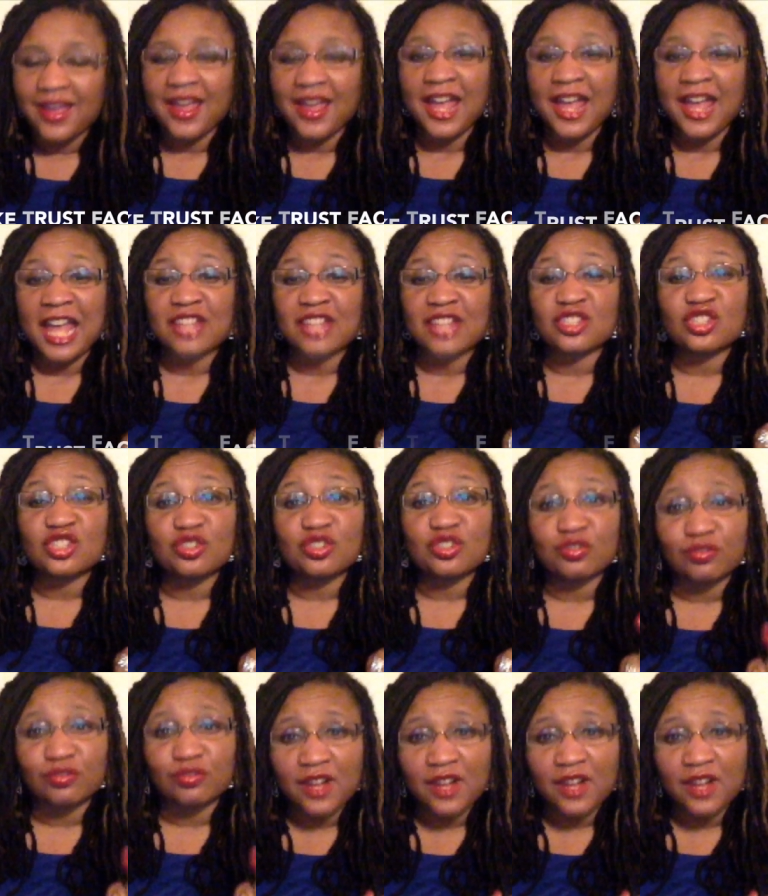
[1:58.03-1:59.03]
and
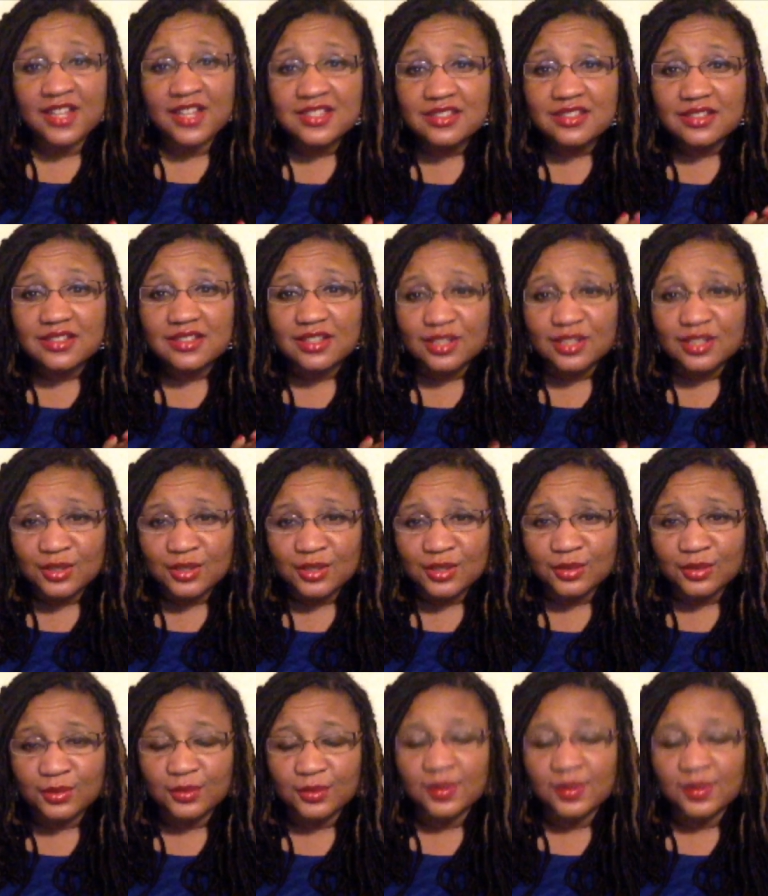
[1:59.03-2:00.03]
trust
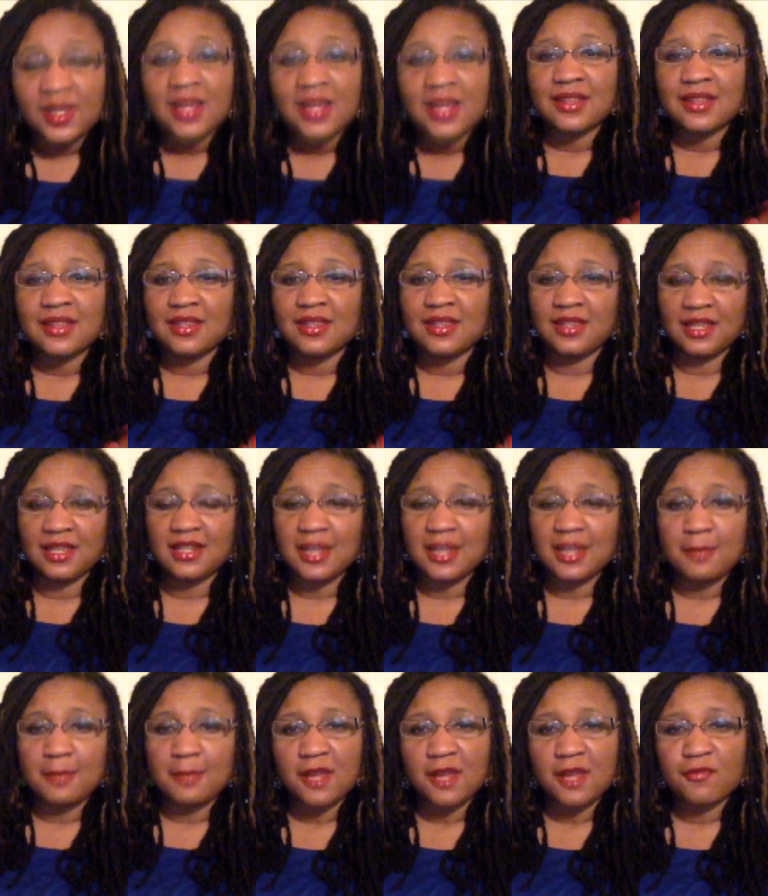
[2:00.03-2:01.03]
you, then they
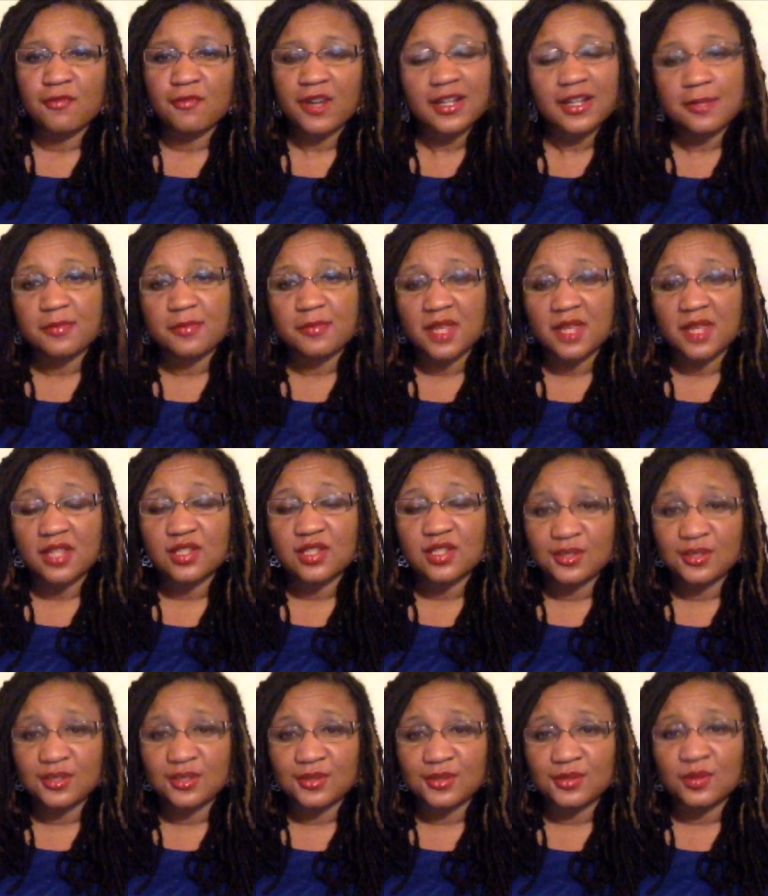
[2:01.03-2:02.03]
may recommend
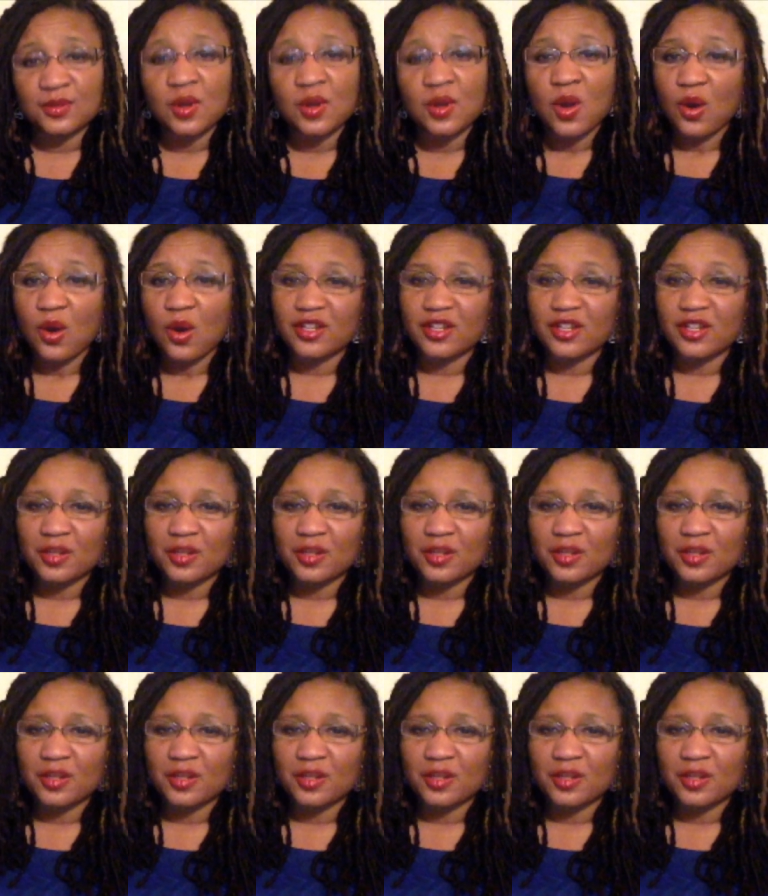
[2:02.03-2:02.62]
you or your